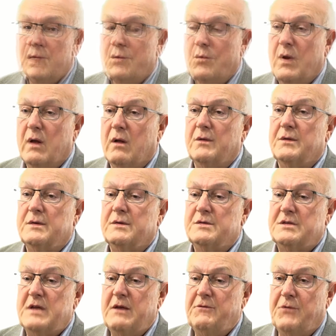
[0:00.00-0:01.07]
Well,
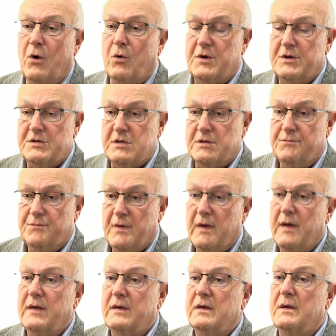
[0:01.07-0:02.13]
stay focused
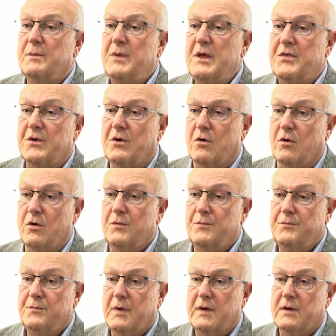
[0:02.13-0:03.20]
and be thorough,
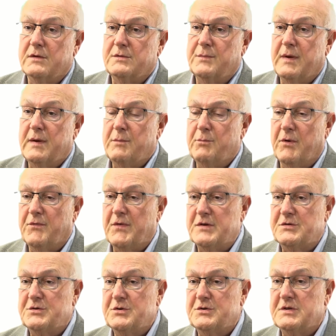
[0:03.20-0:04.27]
because my
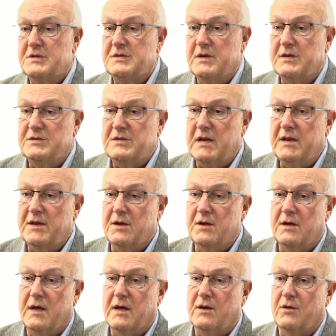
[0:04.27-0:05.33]
professor used to say, Ceilley, you
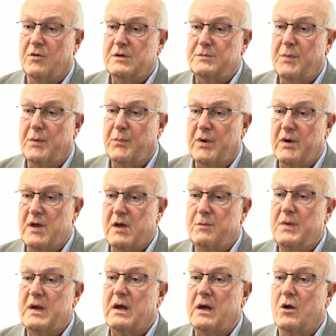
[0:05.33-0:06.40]
can't always be brilliant,
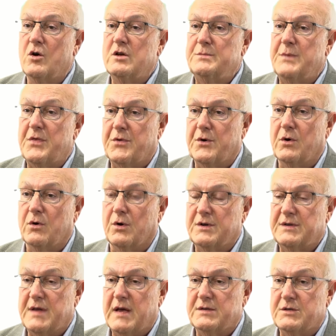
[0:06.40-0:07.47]
but you can always be thorough,
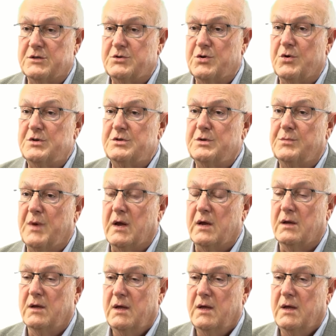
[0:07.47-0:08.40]
because that's a choice you make.